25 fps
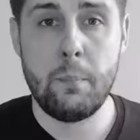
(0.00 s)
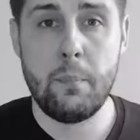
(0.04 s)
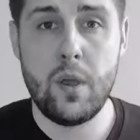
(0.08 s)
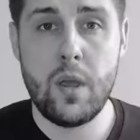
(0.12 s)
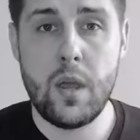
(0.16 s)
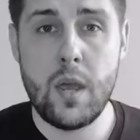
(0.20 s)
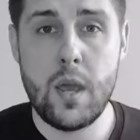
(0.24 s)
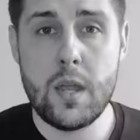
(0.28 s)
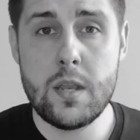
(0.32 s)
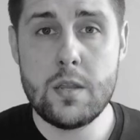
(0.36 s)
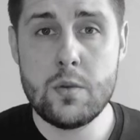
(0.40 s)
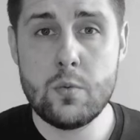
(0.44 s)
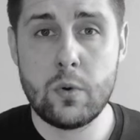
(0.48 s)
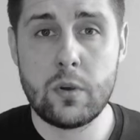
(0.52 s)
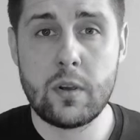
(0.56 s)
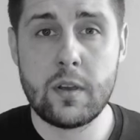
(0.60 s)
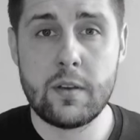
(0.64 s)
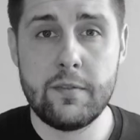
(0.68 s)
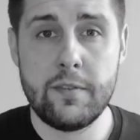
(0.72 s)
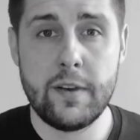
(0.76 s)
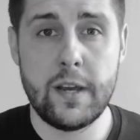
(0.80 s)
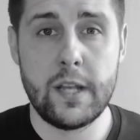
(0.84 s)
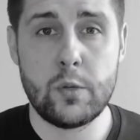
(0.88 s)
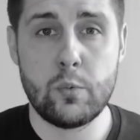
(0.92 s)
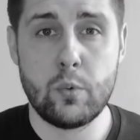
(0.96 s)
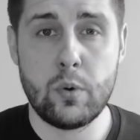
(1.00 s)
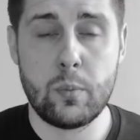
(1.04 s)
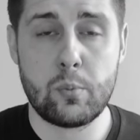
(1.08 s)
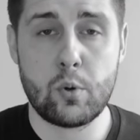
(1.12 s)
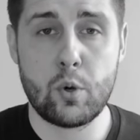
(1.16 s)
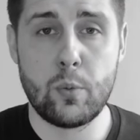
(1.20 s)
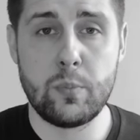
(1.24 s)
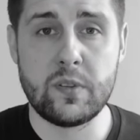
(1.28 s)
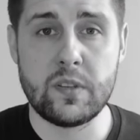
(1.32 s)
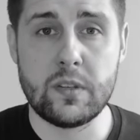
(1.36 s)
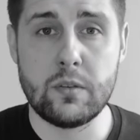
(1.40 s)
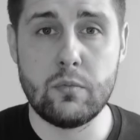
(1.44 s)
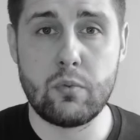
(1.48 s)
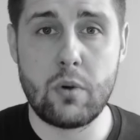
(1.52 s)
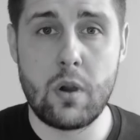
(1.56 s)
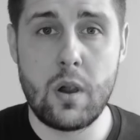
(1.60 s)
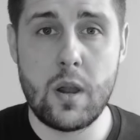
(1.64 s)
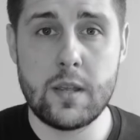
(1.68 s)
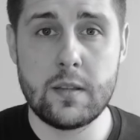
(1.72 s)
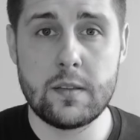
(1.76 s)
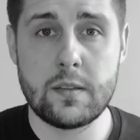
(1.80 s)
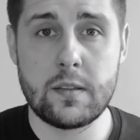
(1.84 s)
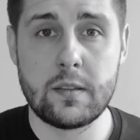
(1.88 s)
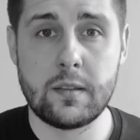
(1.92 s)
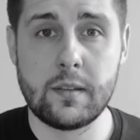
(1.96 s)
But anyone can value a property,
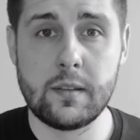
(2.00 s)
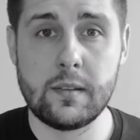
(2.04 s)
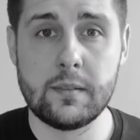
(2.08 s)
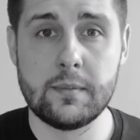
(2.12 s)
right?